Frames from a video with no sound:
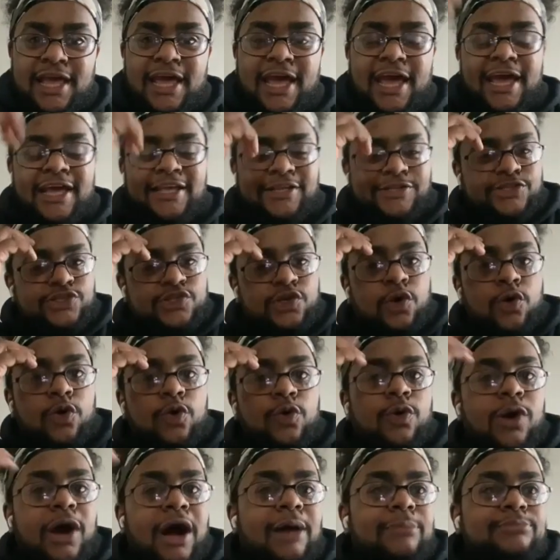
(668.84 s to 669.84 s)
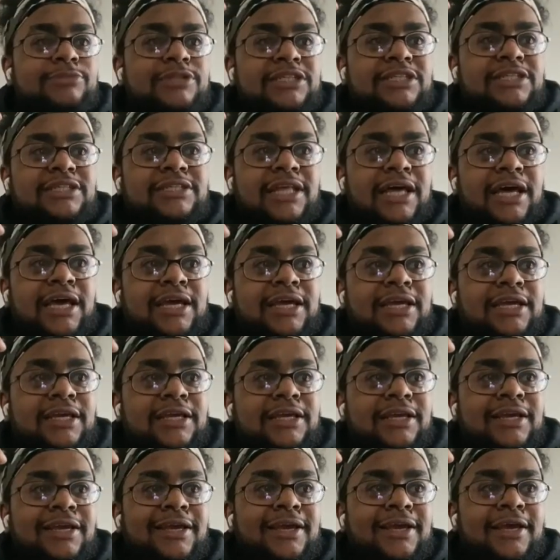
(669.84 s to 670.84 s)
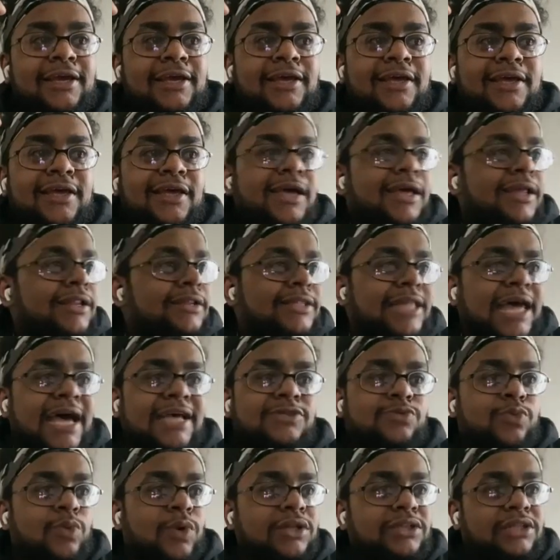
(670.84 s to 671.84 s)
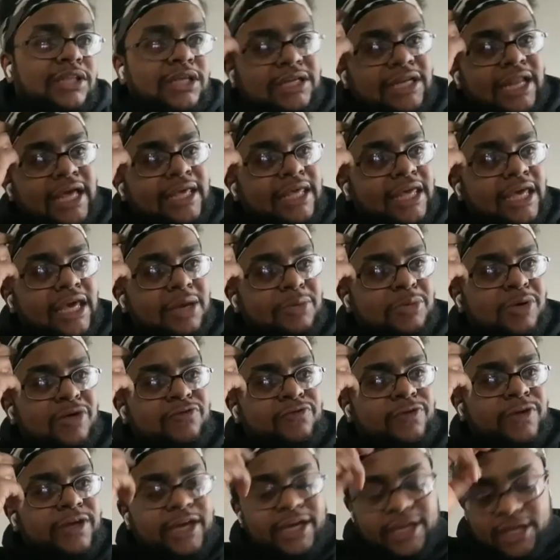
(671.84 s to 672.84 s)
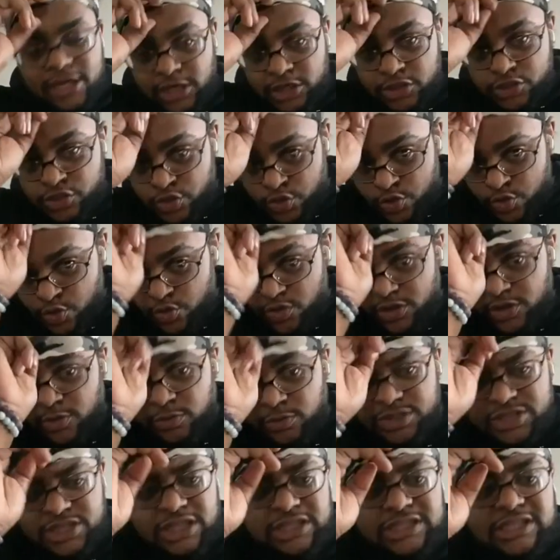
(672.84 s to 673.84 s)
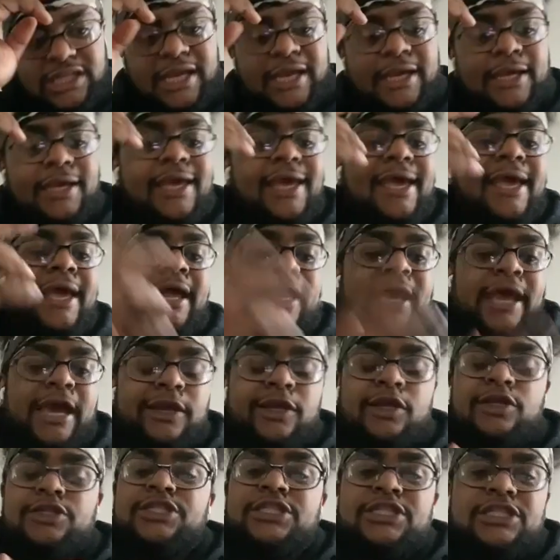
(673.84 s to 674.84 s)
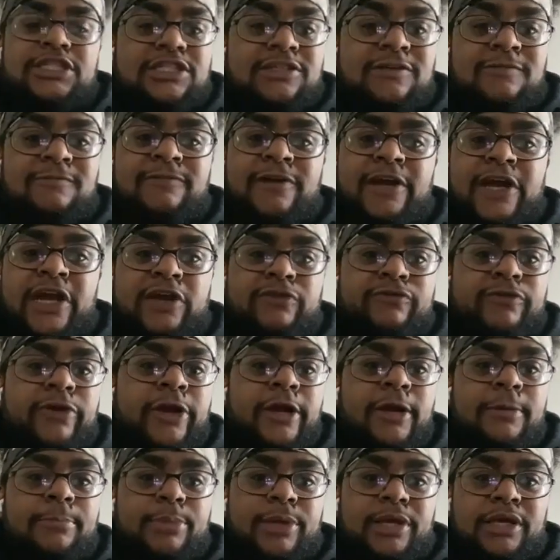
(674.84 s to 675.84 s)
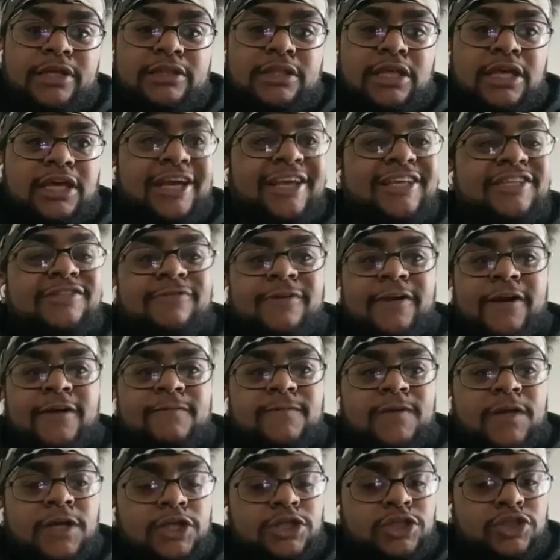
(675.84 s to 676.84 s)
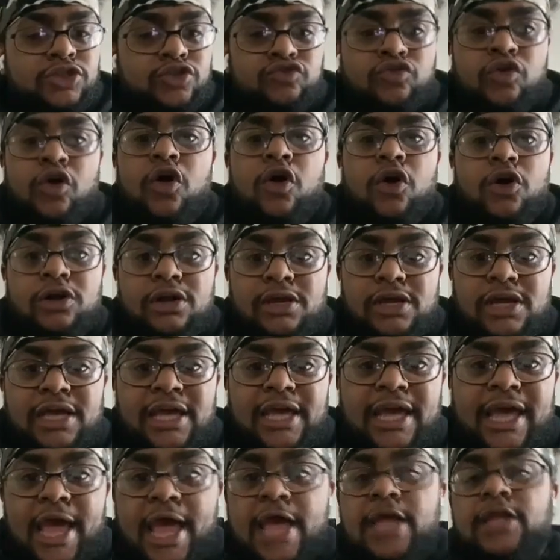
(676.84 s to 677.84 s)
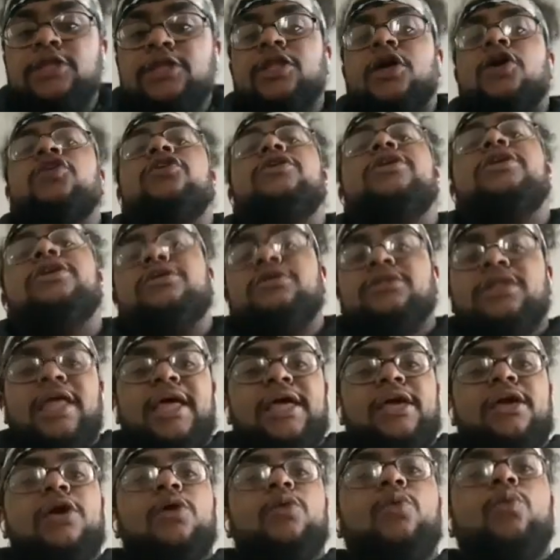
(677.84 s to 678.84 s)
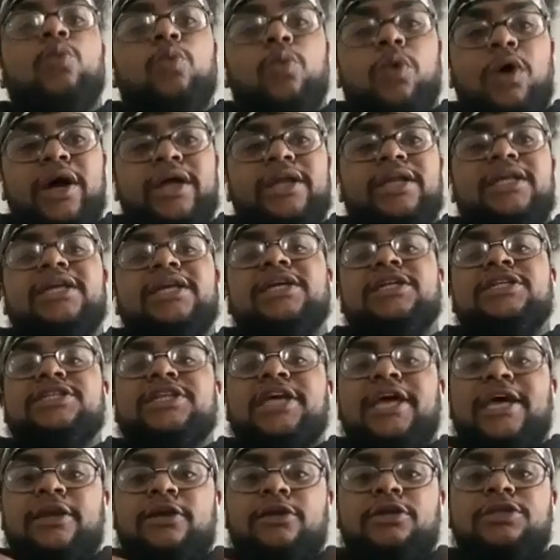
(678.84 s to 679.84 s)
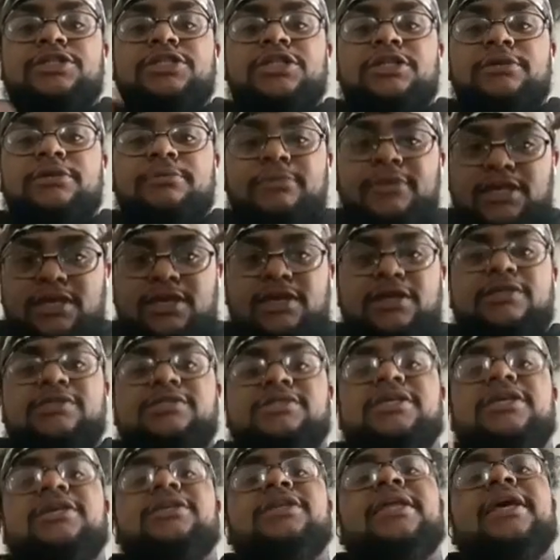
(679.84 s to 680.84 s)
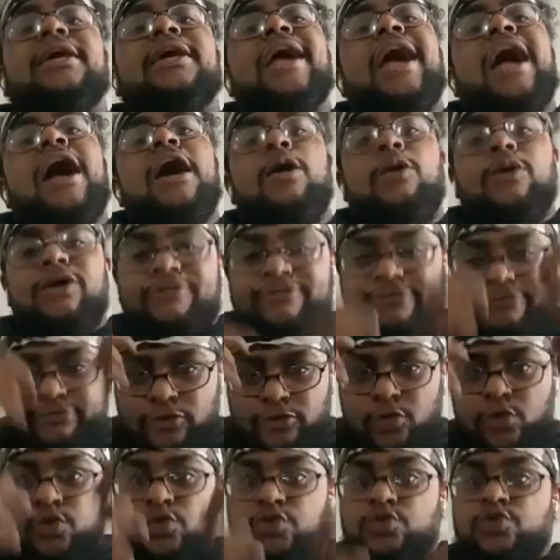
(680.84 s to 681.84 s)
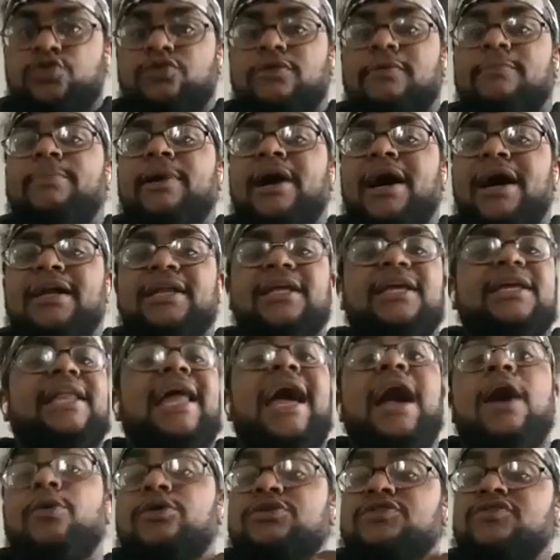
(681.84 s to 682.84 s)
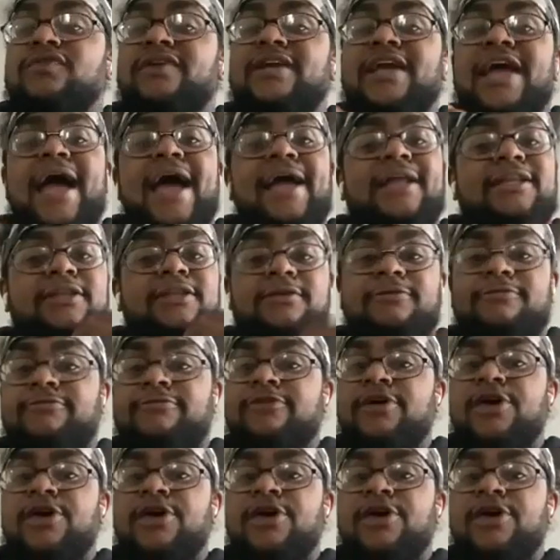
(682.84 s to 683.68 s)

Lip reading: And so I'm just like, that's one thing that came of it. And then two, it was just like energy is a very, very big thing. It's very, very strong. And learning like what each energy means and like how it flows through the body and how it's reactive